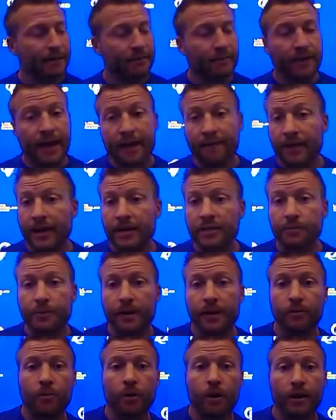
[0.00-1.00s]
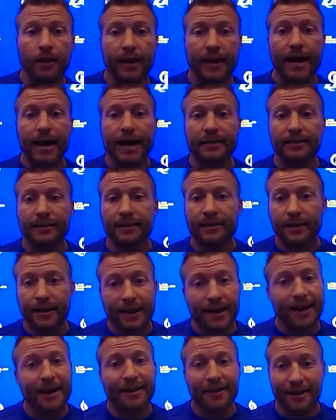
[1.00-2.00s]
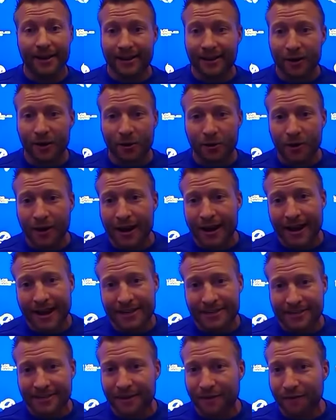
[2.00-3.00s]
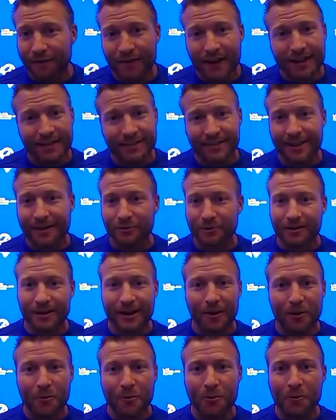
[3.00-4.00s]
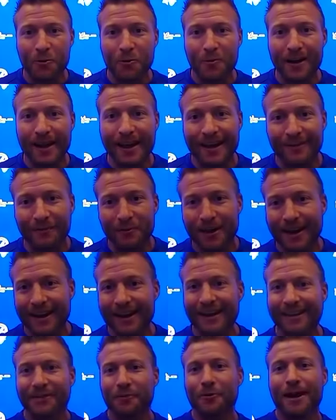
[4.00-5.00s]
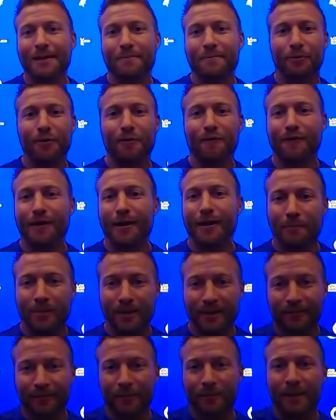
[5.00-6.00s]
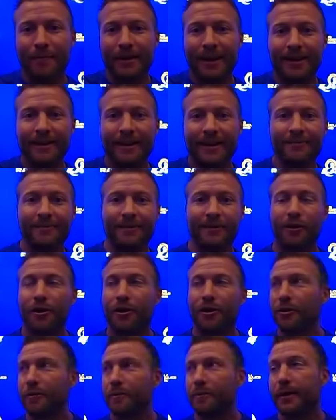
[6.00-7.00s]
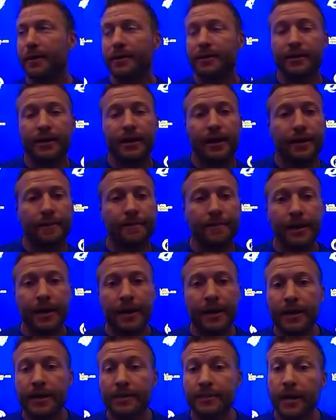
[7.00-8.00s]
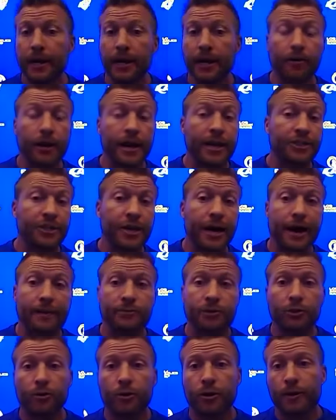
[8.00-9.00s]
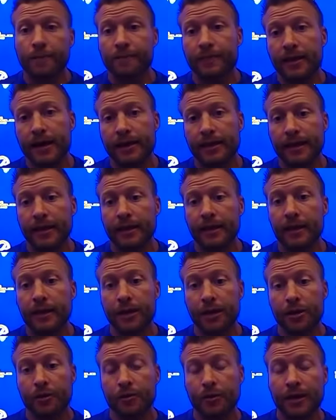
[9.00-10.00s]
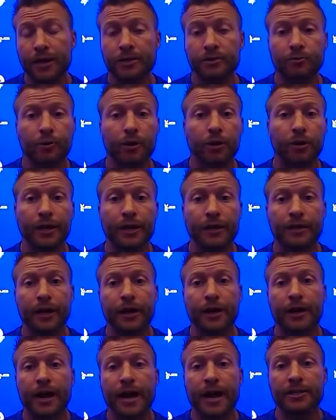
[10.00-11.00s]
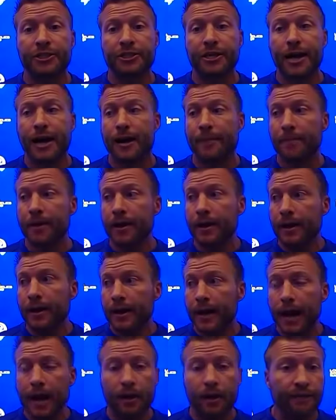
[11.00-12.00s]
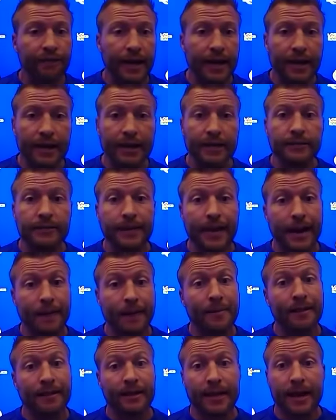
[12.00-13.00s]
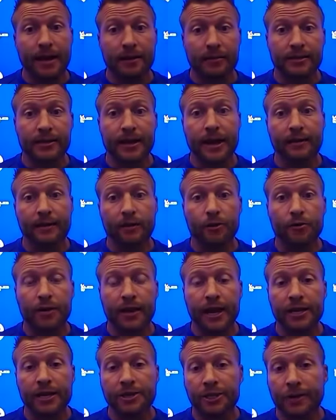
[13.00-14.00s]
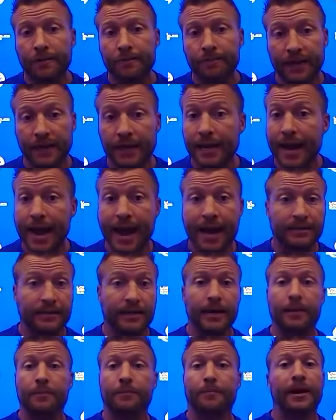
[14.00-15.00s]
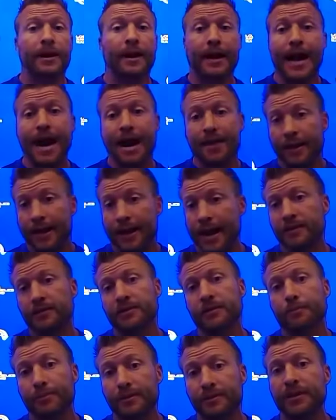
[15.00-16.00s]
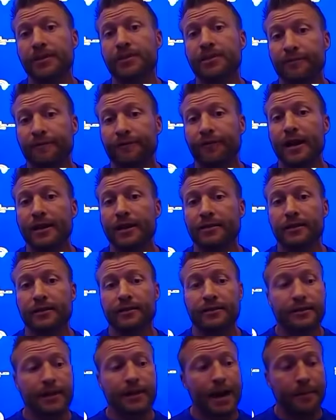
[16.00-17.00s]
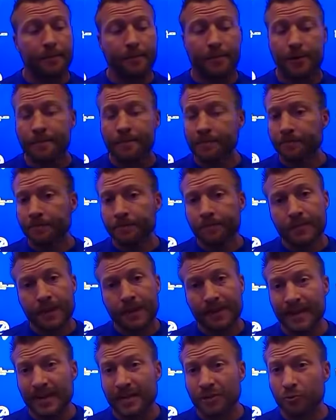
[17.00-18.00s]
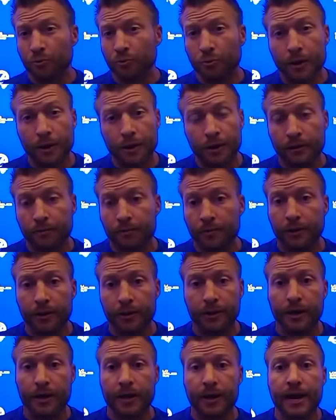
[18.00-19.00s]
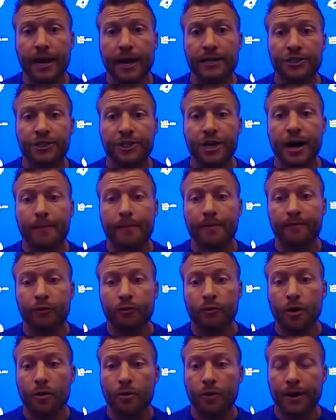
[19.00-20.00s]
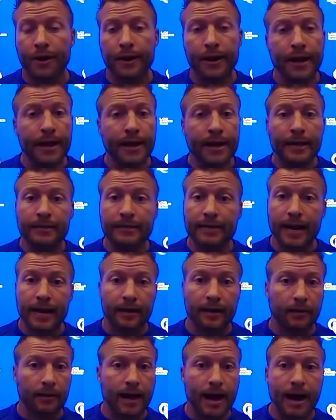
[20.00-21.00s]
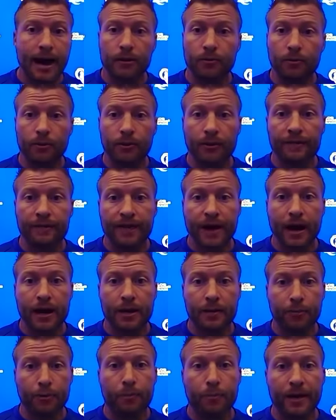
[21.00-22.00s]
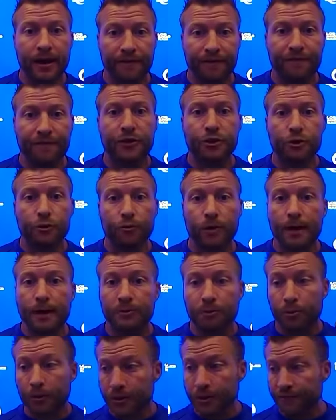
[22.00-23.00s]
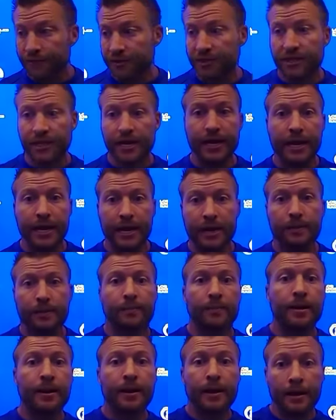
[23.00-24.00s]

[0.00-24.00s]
David has been one of the guys that, yeah, I know, Greg, I see your face. I was like, ooh, man, we got to get the right profile pic for my man David Long. But he's done a great job, Jordan. I think he's really done a nice job elevating his game at the outside location. He has been a guy that has some position flex inside, but I think he's really, really done a nice job of growing. He's gotten a lot of really valuable, beneficial reps where you've seen him